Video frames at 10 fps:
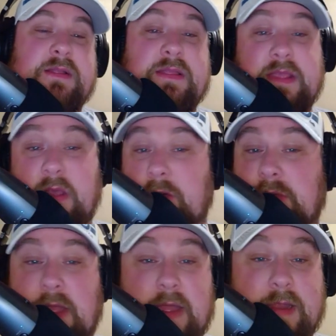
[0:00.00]
the O
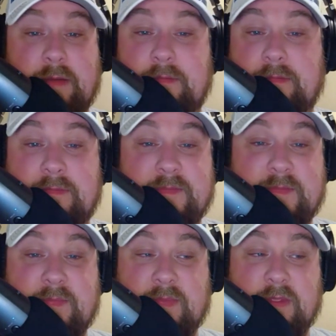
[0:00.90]
line.
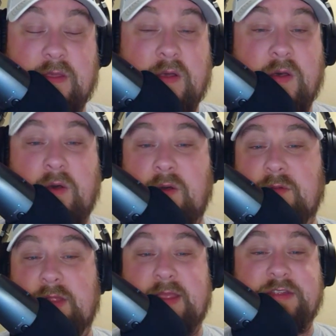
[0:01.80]

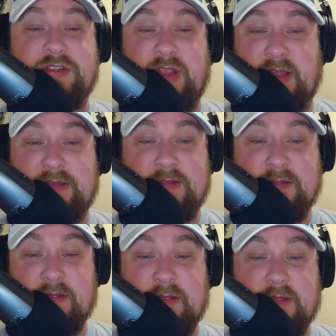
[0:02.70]
Holy shit.
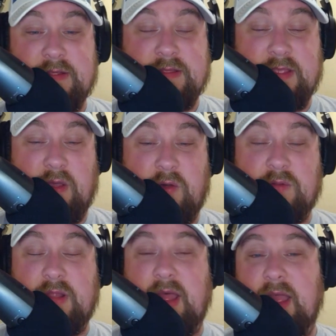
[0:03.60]
The O
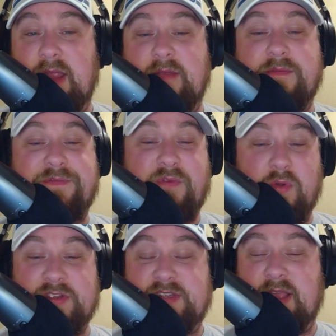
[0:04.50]
line,
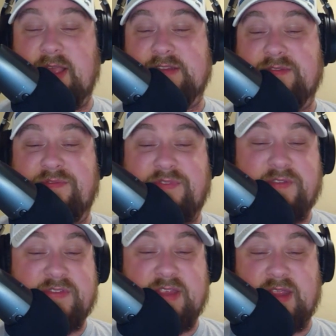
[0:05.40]
four sacks,
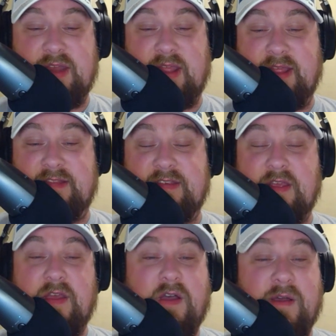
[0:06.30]
15 hits
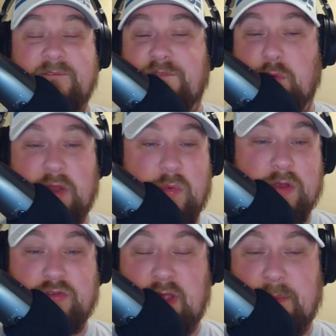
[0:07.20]
on
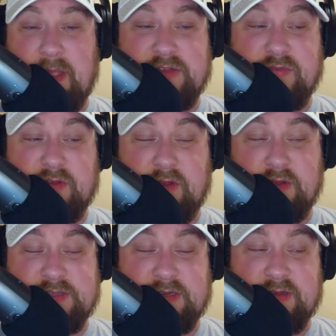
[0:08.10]
41 dropbacks for
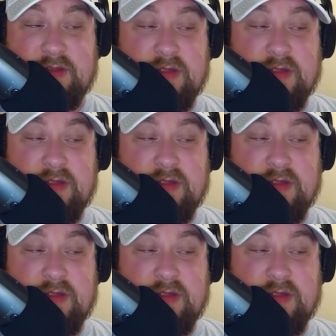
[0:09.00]
Carson.